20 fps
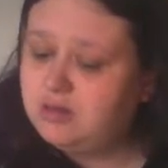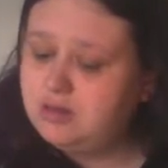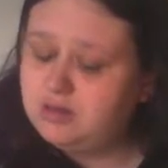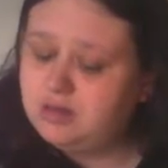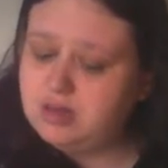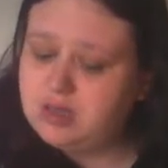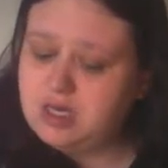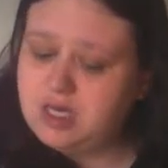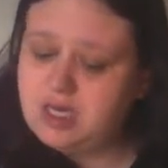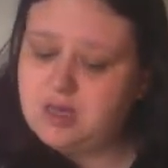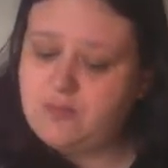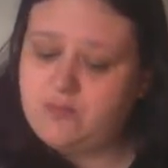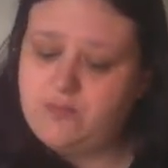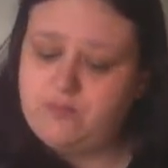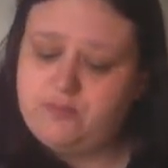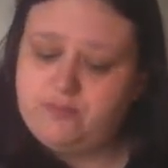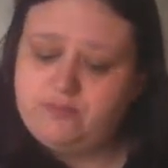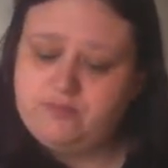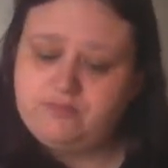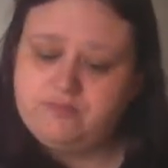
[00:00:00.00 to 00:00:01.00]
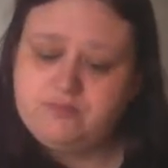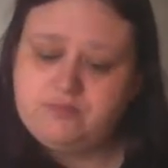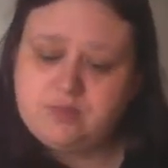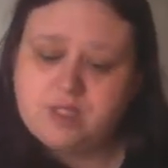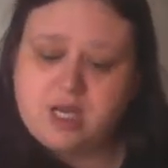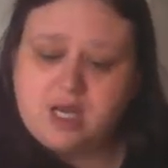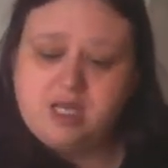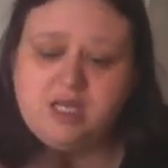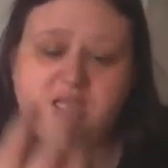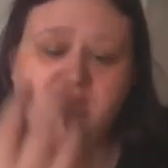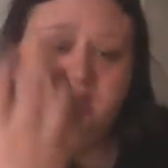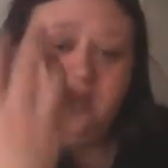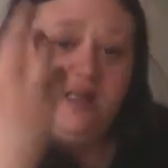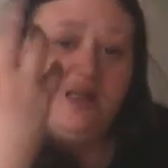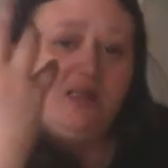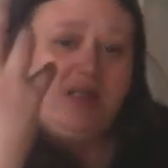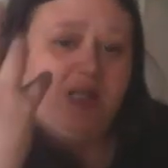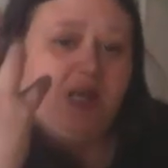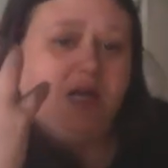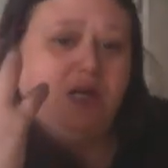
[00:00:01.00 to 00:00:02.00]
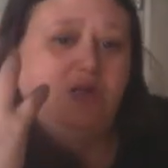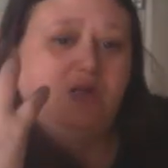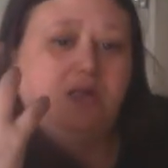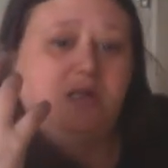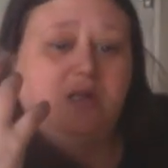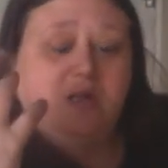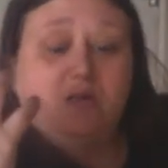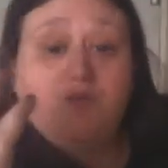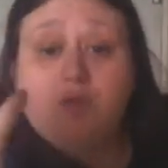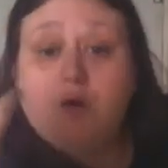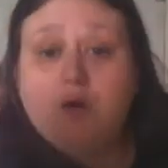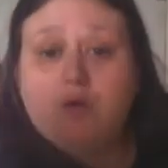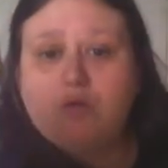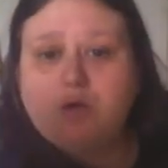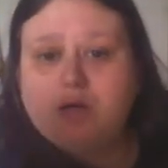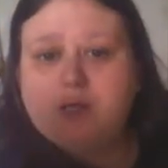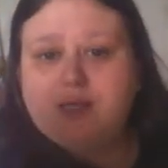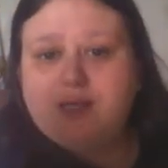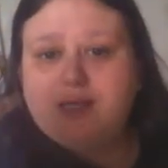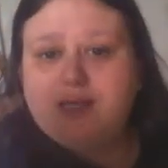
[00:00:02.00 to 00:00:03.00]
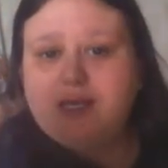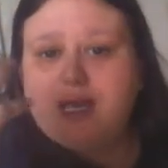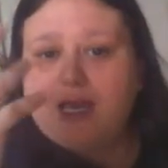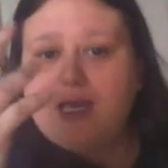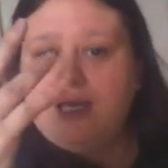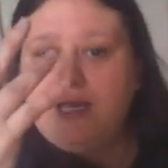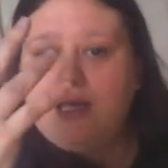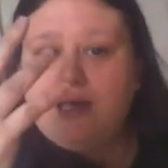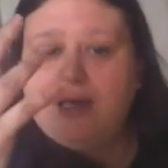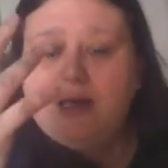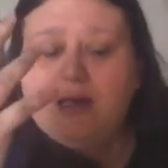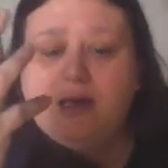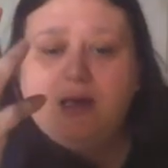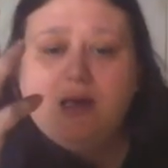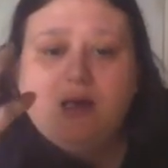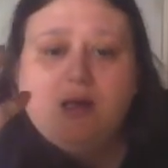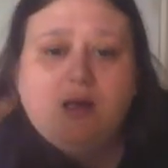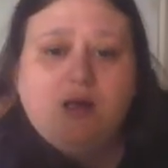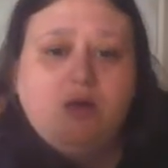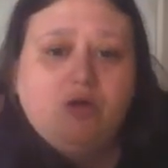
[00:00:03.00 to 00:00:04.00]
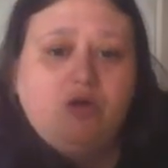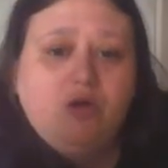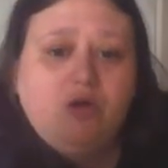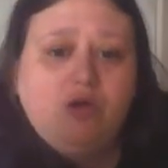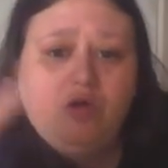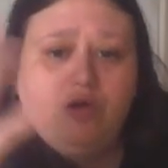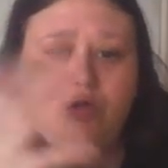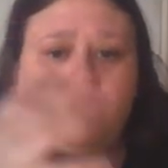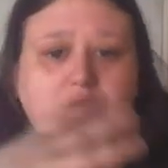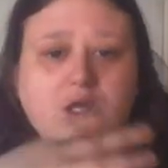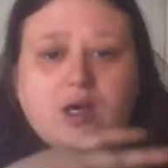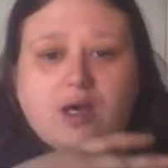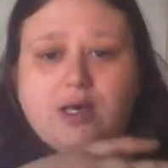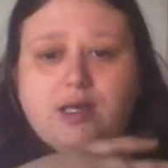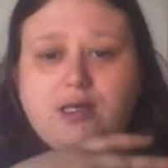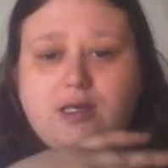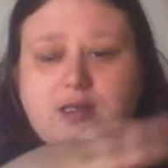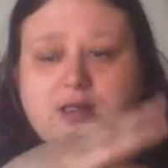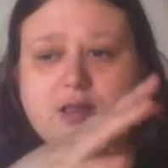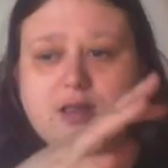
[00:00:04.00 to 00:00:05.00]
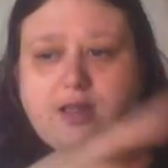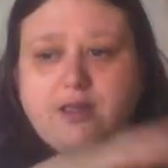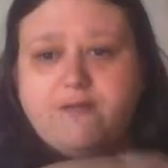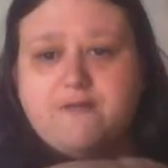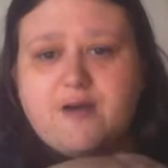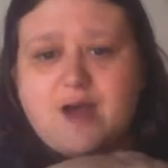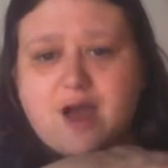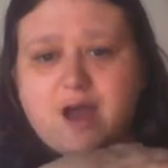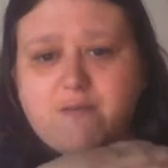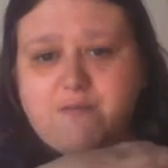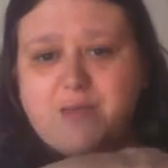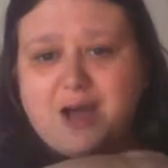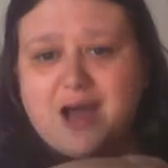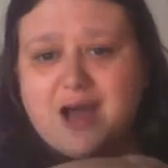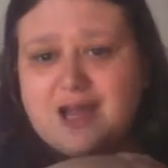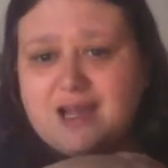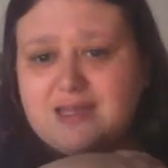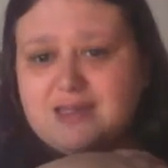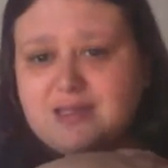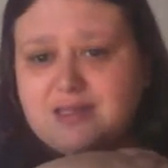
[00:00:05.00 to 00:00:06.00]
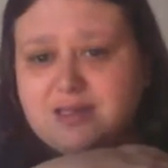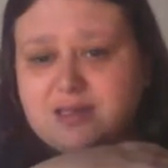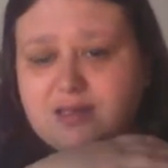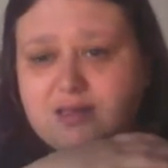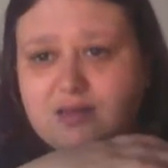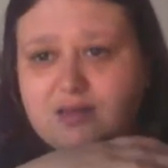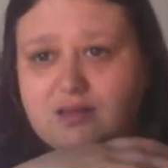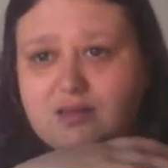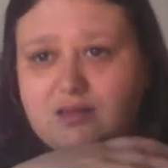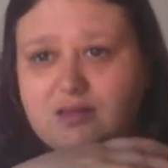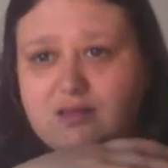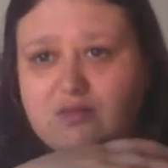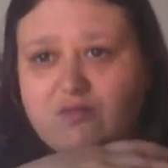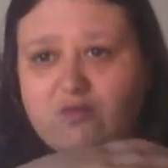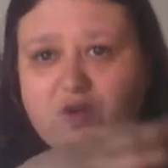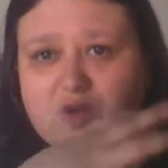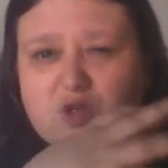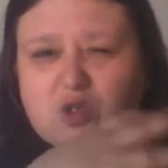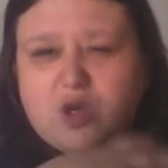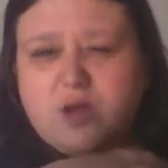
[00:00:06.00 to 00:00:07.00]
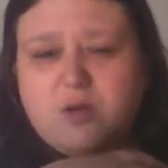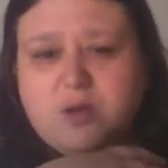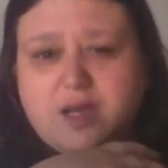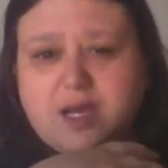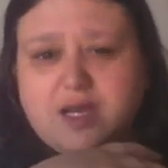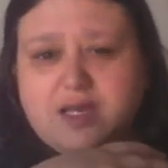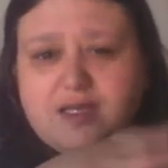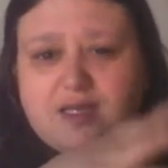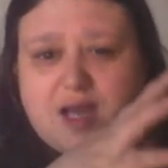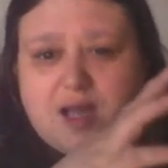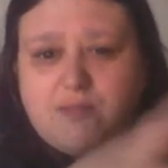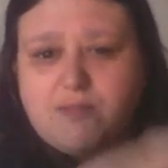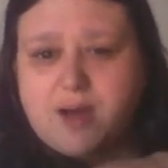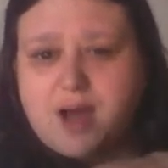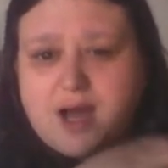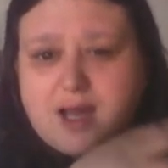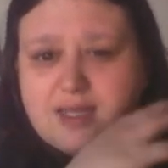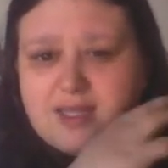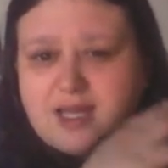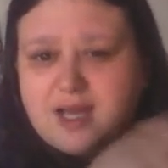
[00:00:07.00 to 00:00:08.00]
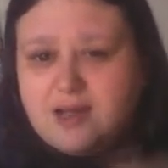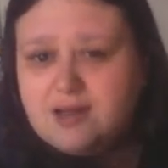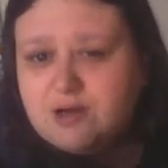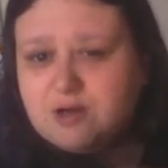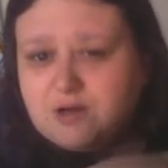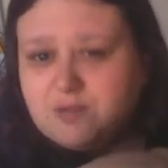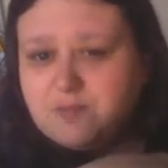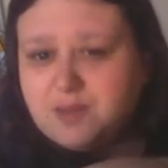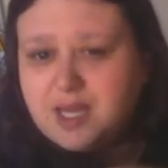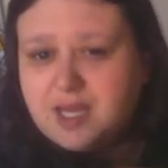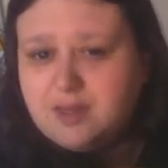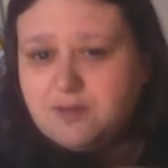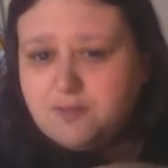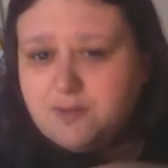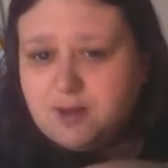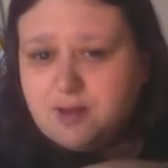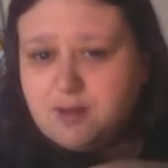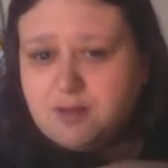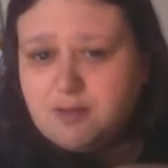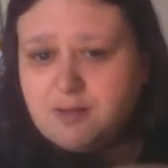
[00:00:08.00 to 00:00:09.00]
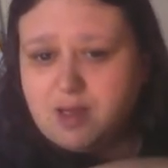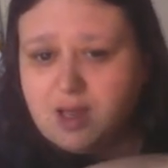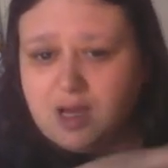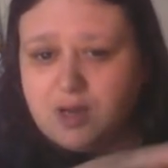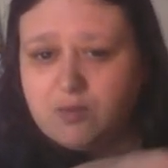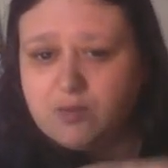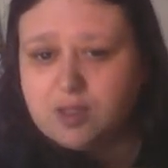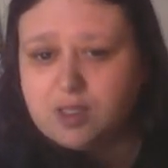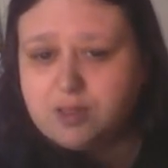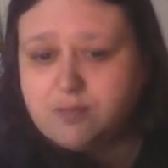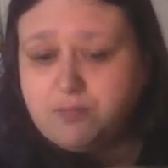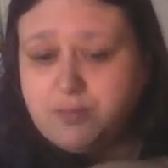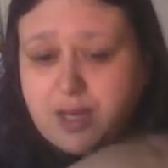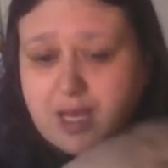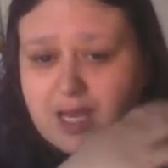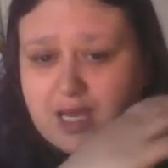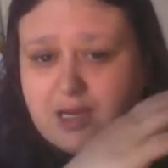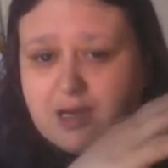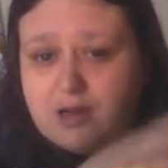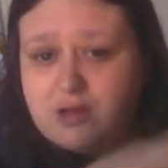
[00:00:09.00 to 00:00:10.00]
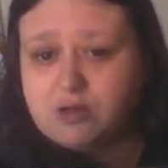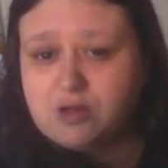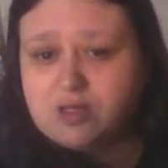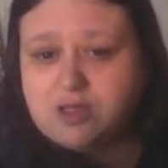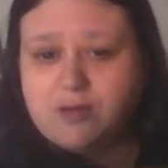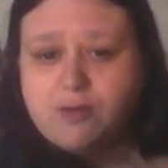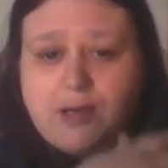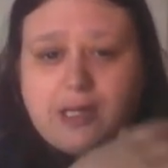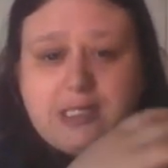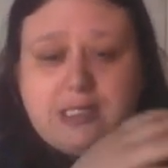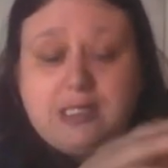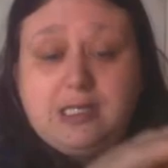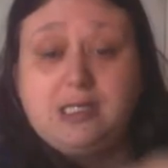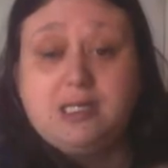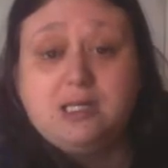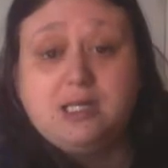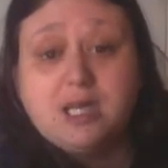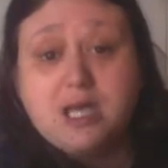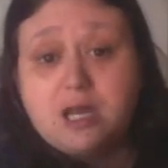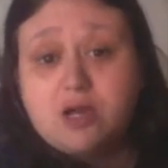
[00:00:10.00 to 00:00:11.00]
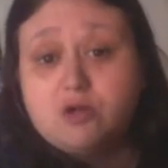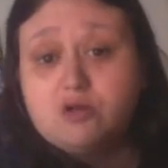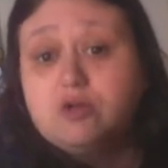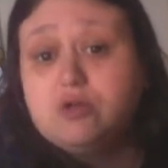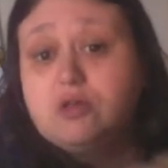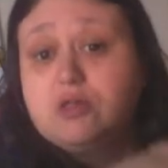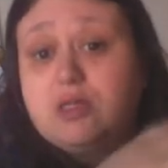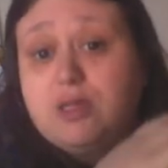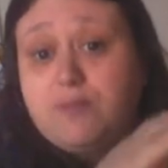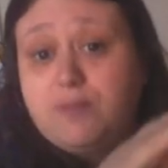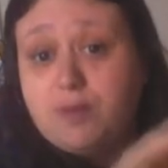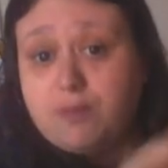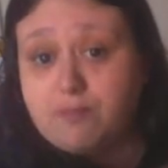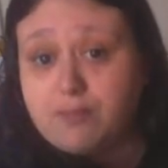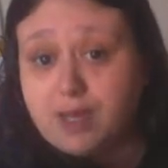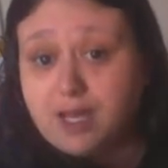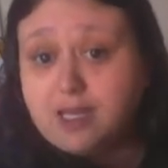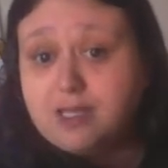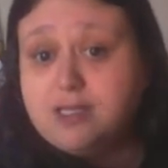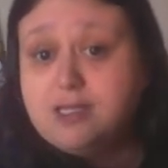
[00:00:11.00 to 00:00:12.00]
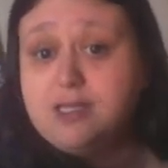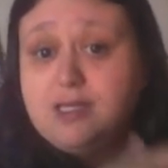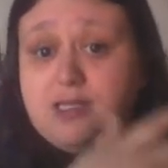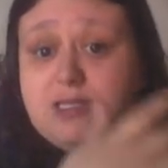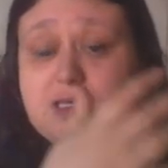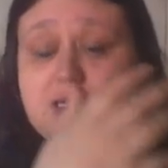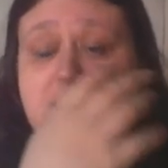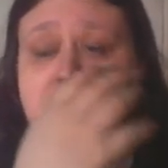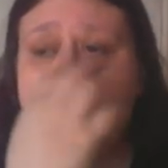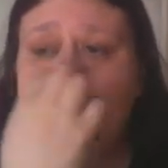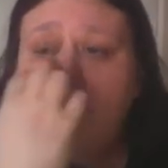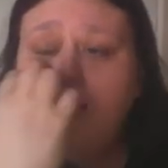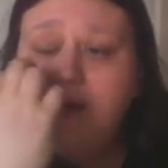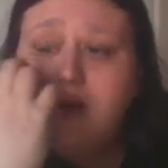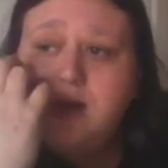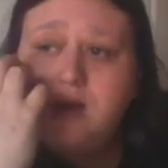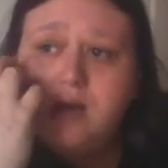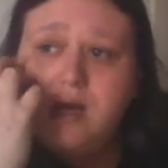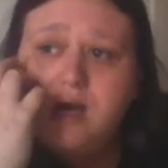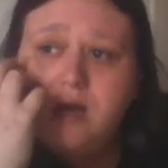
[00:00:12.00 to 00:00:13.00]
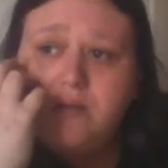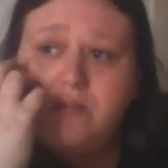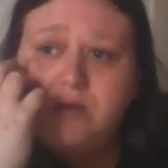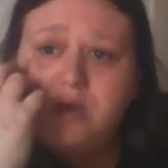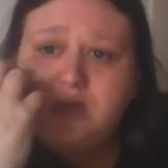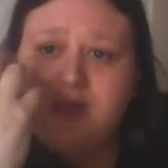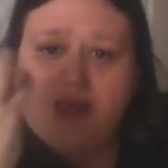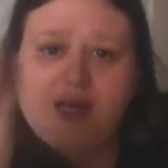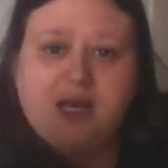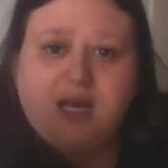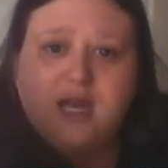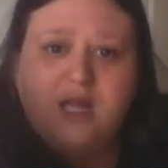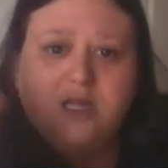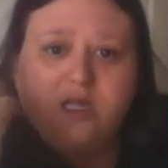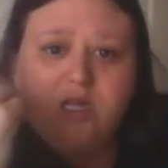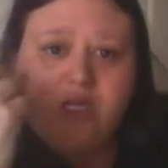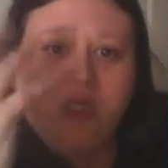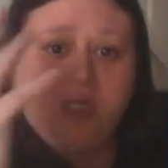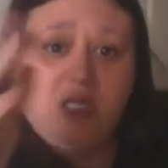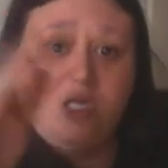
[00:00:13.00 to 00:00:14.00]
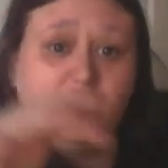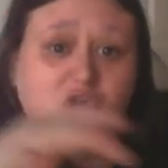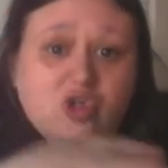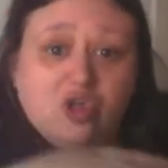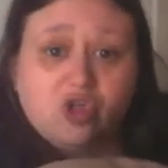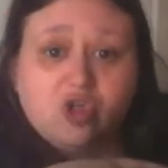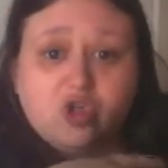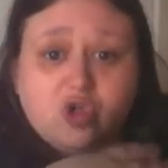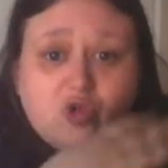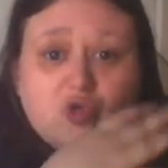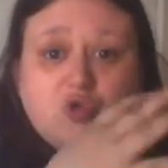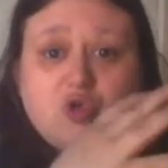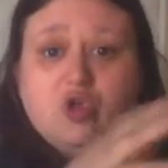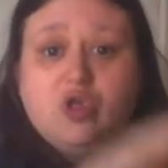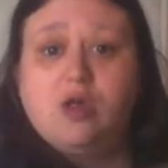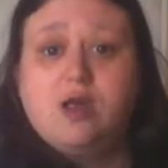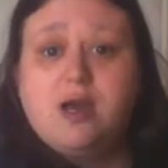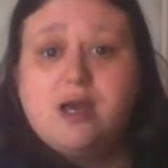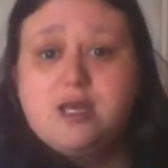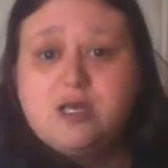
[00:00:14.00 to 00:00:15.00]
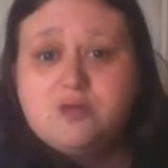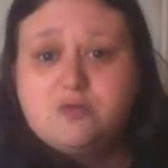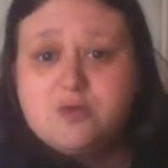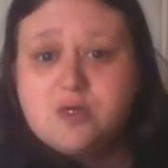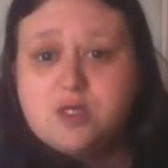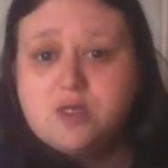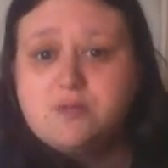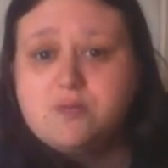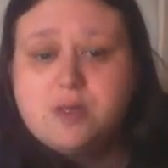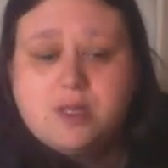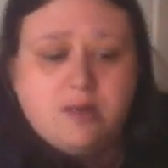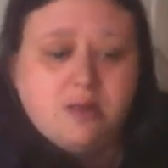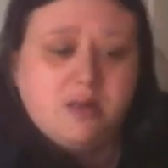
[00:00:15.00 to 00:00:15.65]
And these are scratches as well, because at night she likes, like, if I have my hand first couple of nights I had my hand in her bed with her and I was like petting her because I wanted to get her used to being petted. Because I read you should socialise with them and